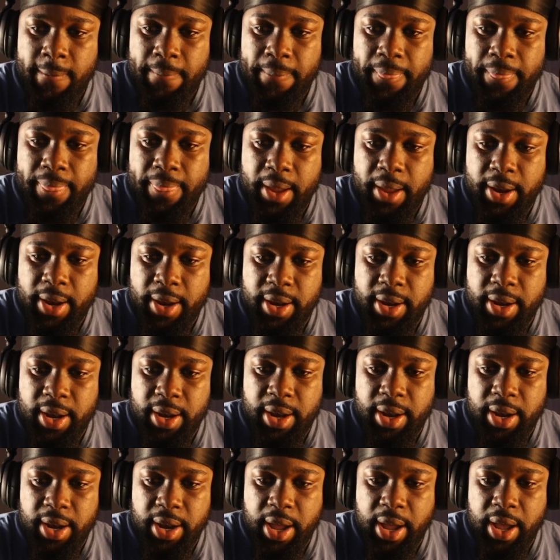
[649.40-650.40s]
Da, da, da,
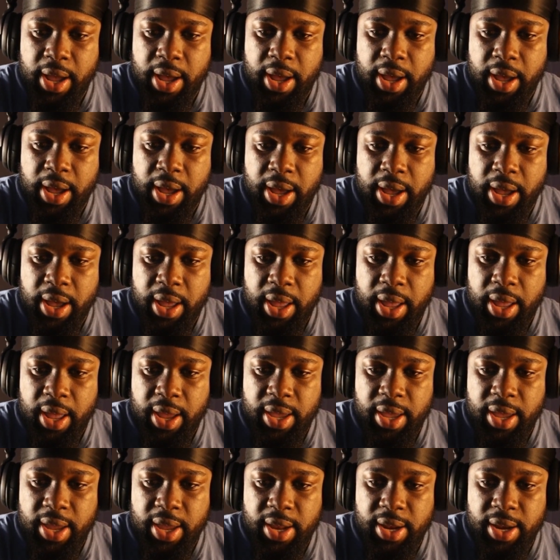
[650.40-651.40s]
da, da.
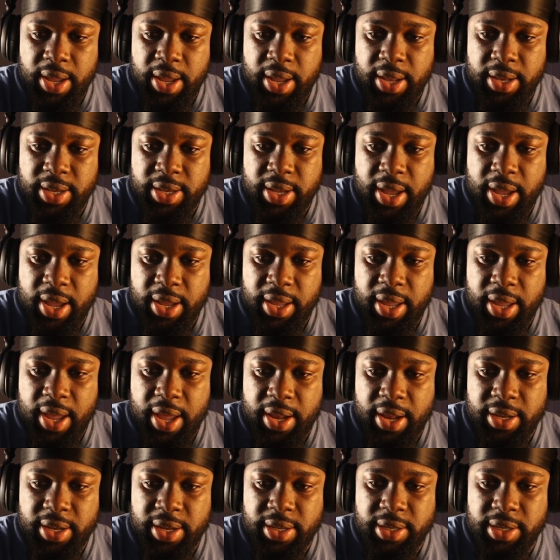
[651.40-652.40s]
It is
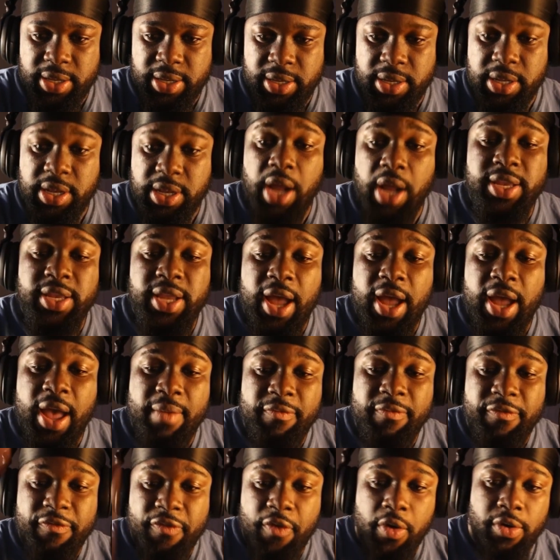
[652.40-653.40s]
against Nottingham
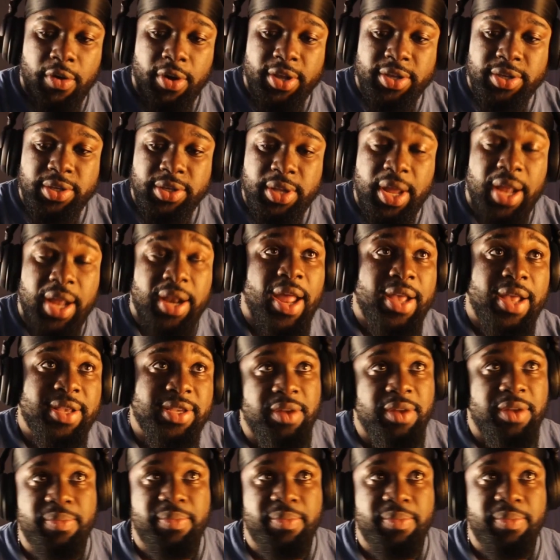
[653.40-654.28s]
Forest, and that's gonna be a